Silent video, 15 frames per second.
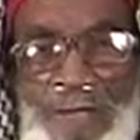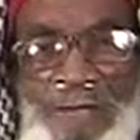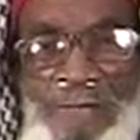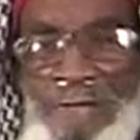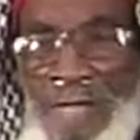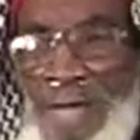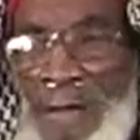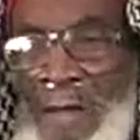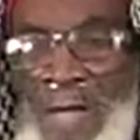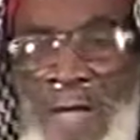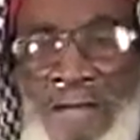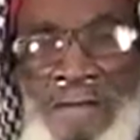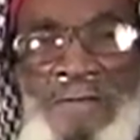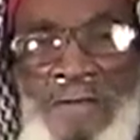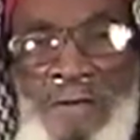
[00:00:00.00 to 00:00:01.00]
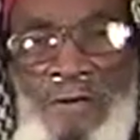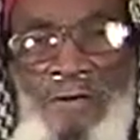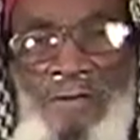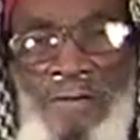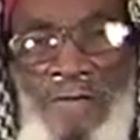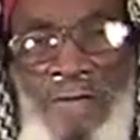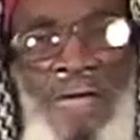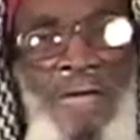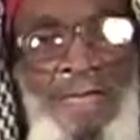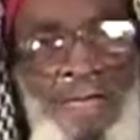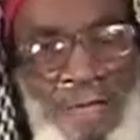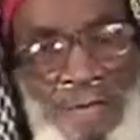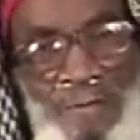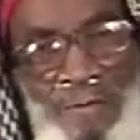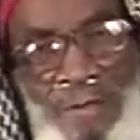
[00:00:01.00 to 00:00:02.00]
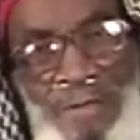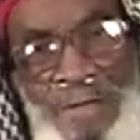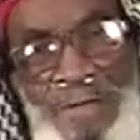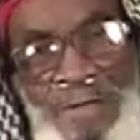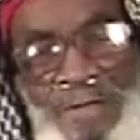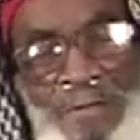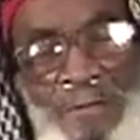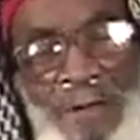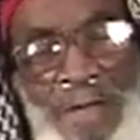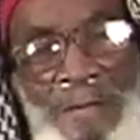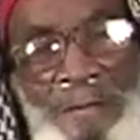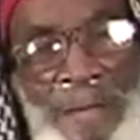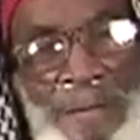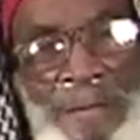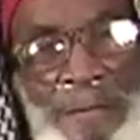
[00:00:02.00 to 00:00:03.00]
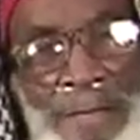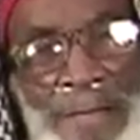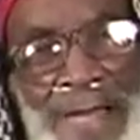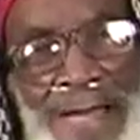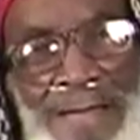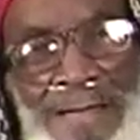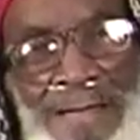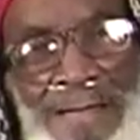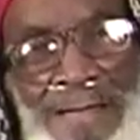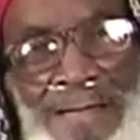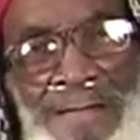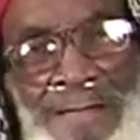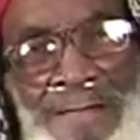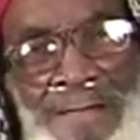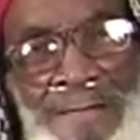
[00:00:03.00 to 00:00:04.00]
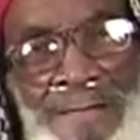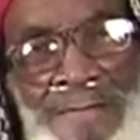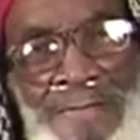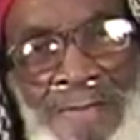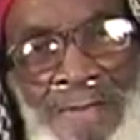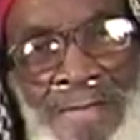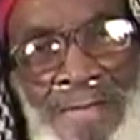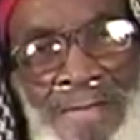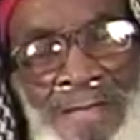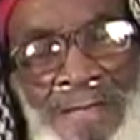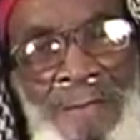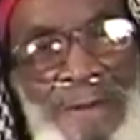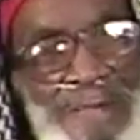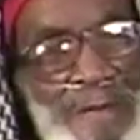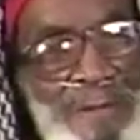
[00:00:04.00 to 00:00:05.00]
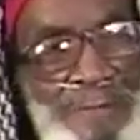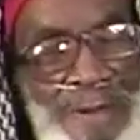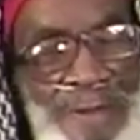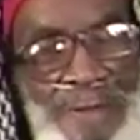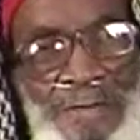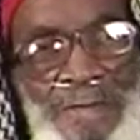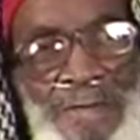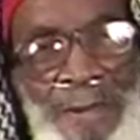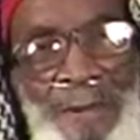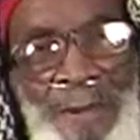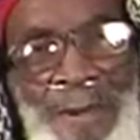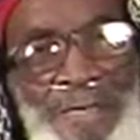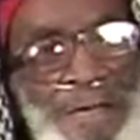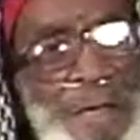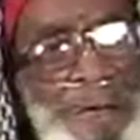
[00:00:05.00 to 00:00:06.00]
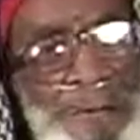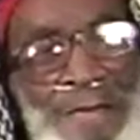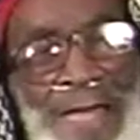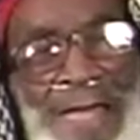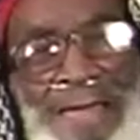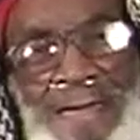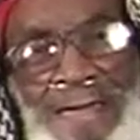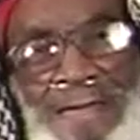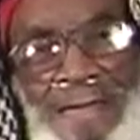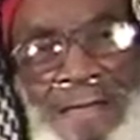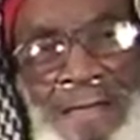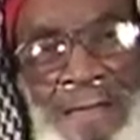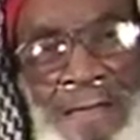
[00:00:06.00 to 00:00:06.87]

his name and still did it. This is where the people playing it. It's where them people with that money play it.